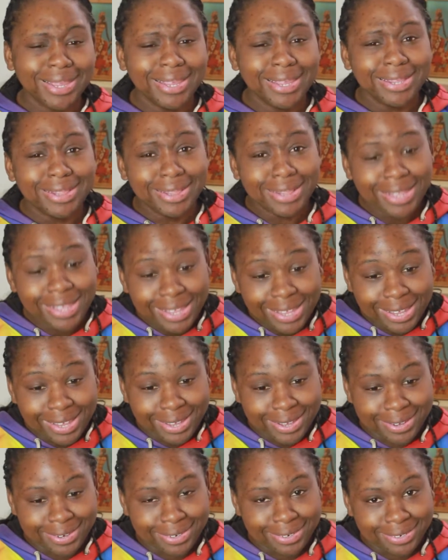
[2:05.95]
And
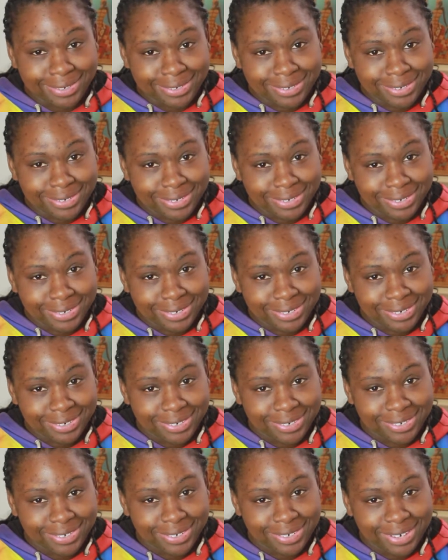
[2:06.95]
then
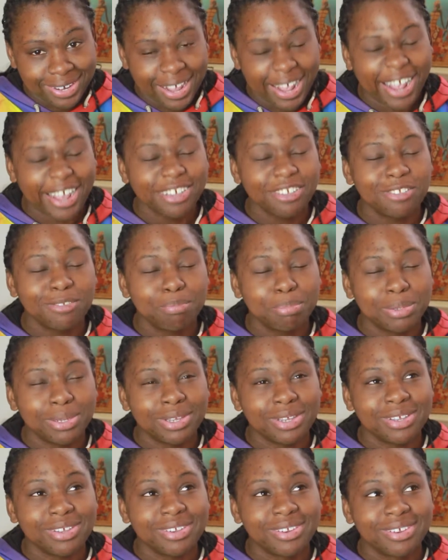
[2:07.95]
I
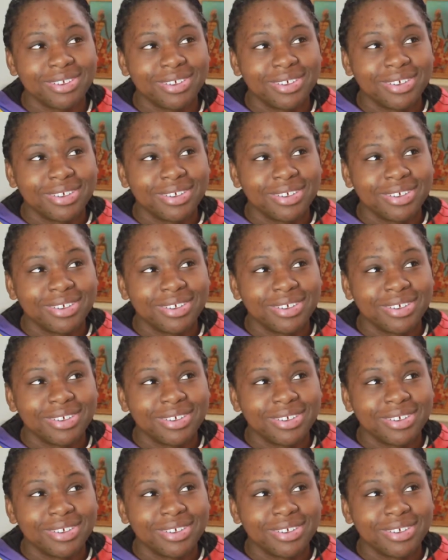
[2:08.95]
spent